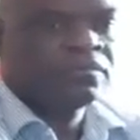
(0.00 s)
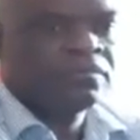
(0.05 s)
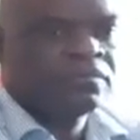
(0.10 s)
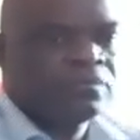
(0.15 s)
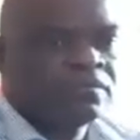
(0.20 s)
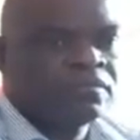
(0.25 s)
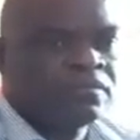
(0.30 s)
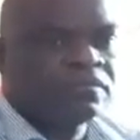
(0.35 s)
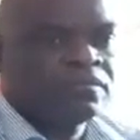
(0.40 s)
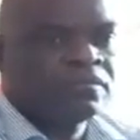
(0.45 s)

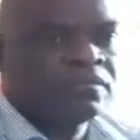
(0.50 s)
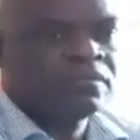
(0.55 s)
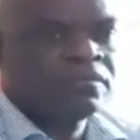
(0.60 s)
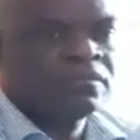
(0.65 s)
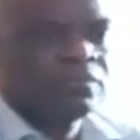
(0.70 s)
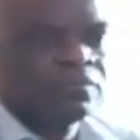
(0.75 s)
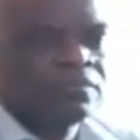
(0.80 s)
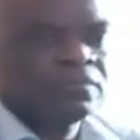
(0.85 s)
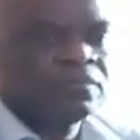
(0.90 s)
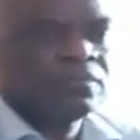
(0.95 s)

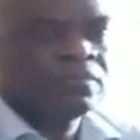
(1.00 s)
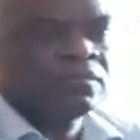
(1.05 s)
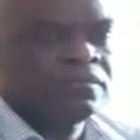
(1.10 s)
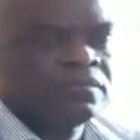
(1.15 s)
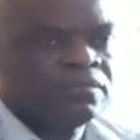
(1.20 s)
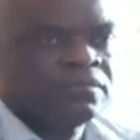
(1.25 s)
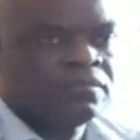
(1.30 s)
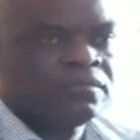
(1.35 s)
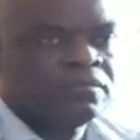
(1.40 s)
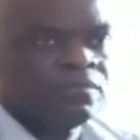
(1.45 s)

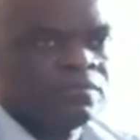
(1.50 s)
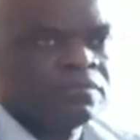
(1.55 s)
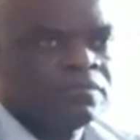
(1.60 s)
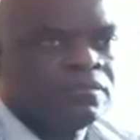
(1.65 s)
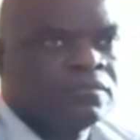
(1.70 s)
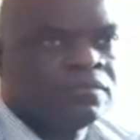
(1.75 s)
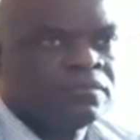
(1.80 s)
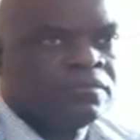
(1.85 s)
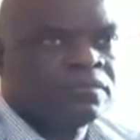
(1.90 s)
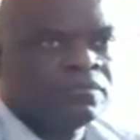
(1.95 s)

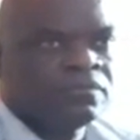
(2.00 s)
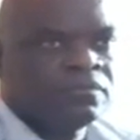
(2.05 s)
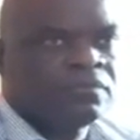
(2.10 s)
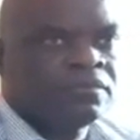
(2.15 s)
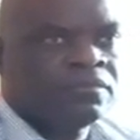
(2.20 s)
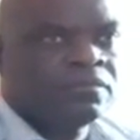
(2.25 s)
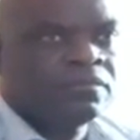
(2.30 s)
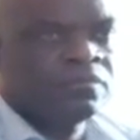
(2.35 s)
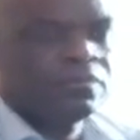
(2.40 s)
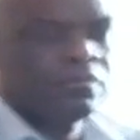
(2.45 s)

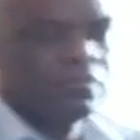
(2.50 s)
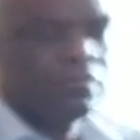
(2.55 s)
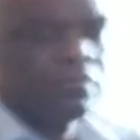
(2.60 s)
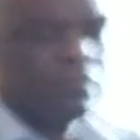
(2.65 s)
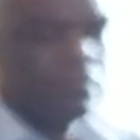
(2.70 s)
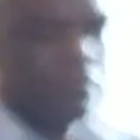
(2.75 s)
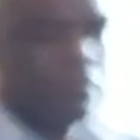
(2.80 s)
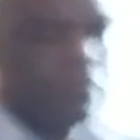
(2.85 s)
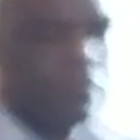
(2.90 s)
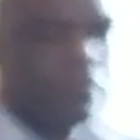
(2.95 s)

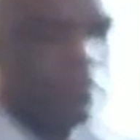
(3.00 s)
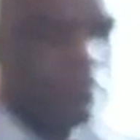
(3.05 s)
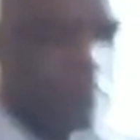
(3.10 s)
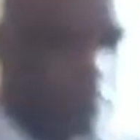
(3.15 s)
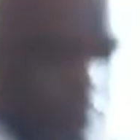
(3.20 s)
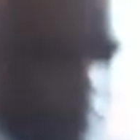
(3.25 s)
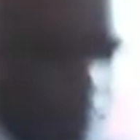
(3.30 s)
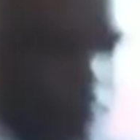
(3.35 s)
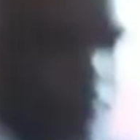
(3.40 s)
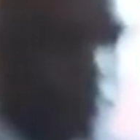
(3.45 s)

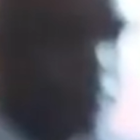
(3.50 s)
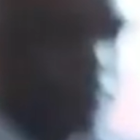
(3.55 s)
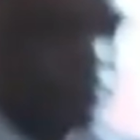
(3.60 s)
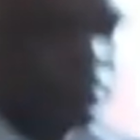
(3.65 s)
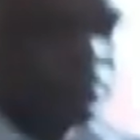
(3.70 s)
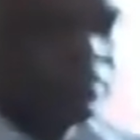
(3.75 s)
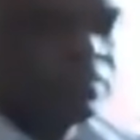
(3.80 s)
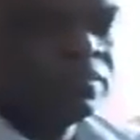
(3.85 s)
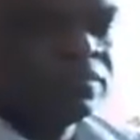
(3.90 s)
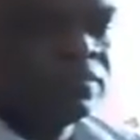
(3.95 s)

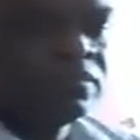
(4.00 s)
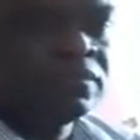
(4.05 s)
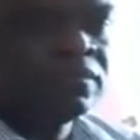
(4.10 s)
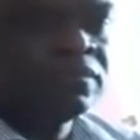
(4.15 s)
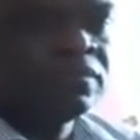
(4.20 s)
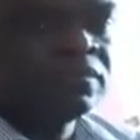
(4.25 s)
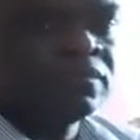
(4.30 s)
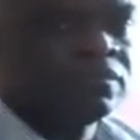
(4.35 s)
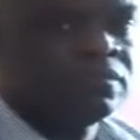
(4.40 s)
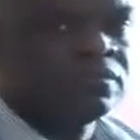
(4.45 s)

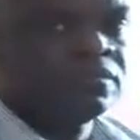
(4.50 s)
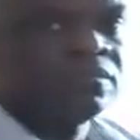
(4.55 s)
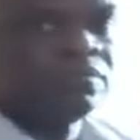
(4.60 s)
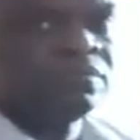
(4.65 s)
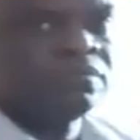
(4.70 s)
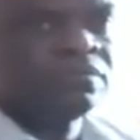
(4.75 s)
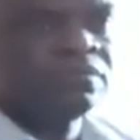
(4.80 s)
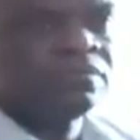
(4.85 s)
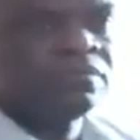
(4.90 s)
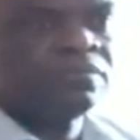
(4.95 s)

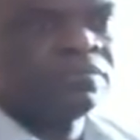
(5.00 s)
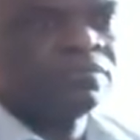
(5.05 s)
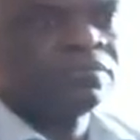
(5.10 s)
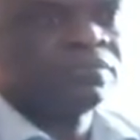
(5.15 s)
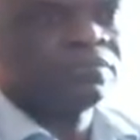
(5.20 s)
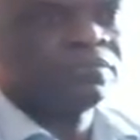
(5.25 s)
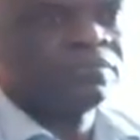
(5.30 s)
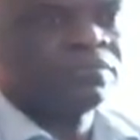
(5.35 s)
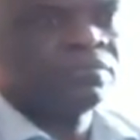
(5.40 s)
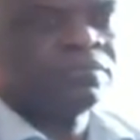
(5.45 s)

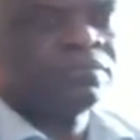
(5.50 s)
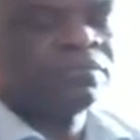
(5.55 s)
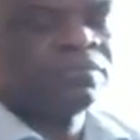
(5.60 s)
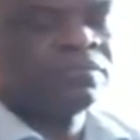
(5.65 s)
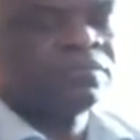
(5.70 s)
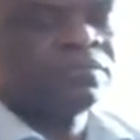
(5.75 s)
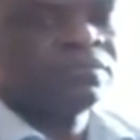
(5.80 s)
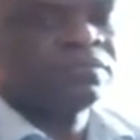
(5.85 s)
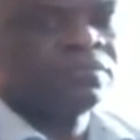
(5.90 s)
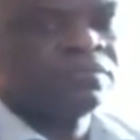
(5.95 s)

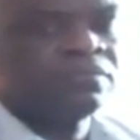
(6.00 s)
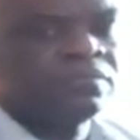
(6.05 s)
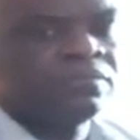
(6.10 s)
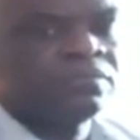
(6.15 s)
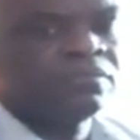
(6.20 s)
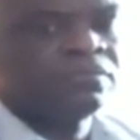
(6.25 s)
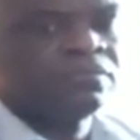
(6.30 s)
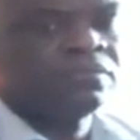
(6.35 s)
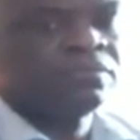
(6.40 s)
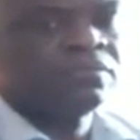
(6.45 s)

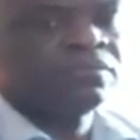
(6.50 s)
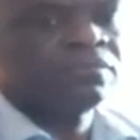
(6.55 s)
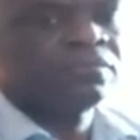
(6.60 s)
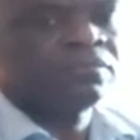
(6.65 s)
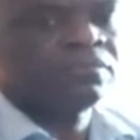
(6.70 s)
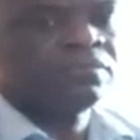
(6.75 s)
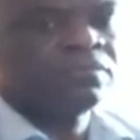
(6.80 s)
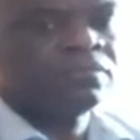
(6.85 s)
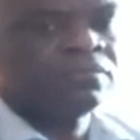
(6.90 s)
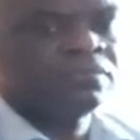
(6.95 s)

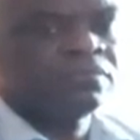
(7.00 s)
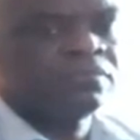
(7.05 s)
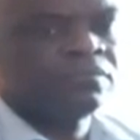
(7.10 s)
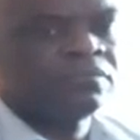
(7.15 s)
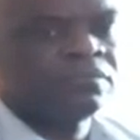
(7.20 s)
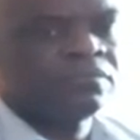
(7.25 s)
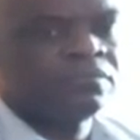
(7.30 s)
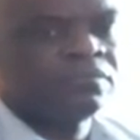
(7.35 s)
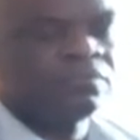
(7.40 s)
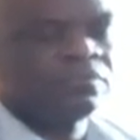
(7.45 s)

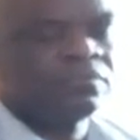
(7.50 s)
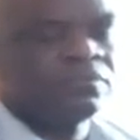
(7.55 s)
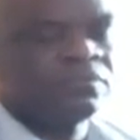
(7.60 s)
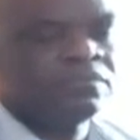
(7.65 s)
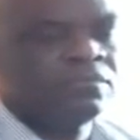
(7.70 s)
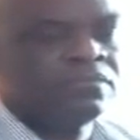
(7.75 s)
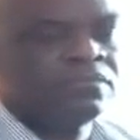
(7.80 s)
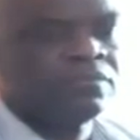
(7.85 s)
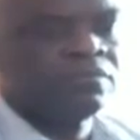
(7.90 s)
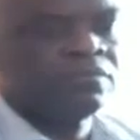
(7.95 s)
No words are spoken by the person on screen.